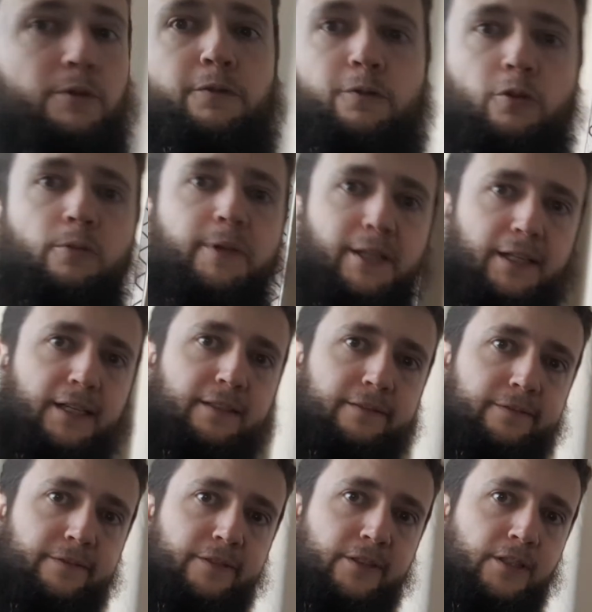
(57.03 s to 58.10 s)
formula,
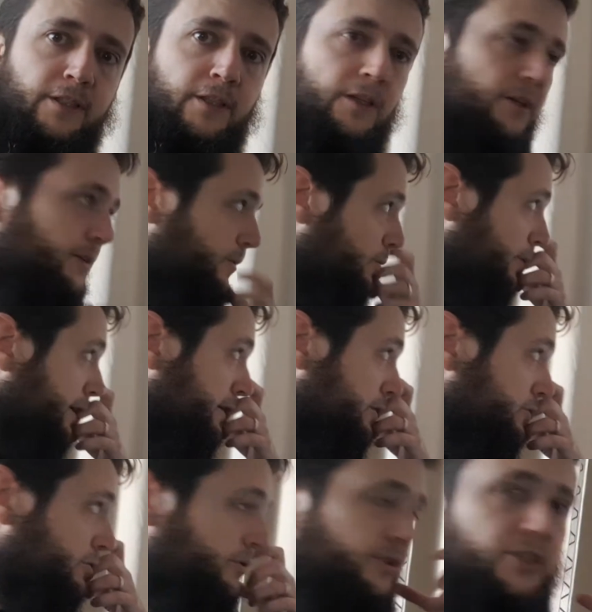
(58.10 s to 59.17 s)
we could
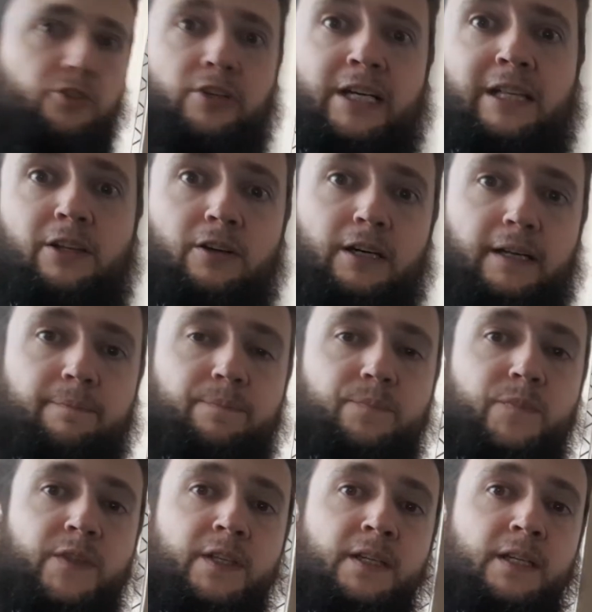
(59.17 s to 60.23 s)
draw a straight line.
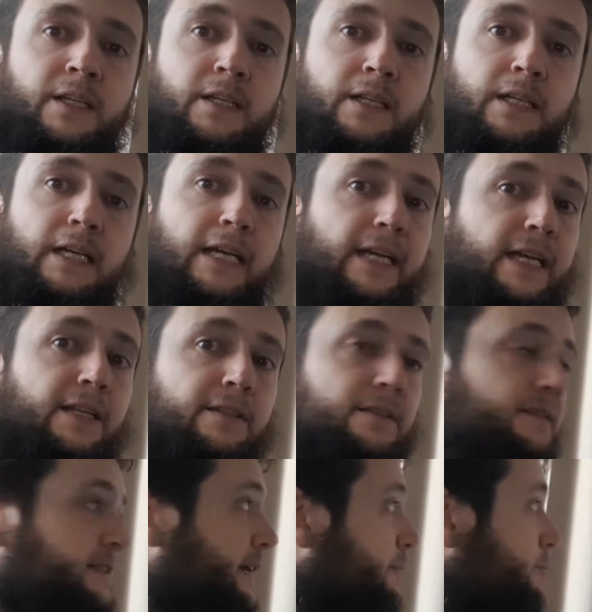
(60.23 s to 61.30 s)
And
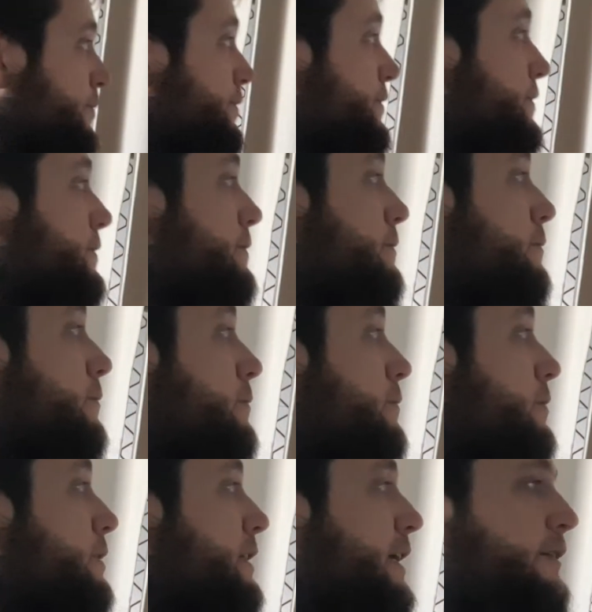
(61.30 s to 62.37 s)
that was
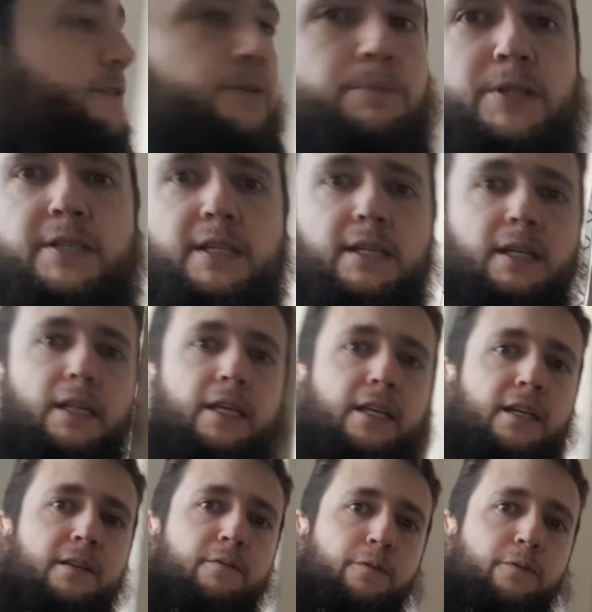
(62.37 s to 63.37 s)
covered particularly in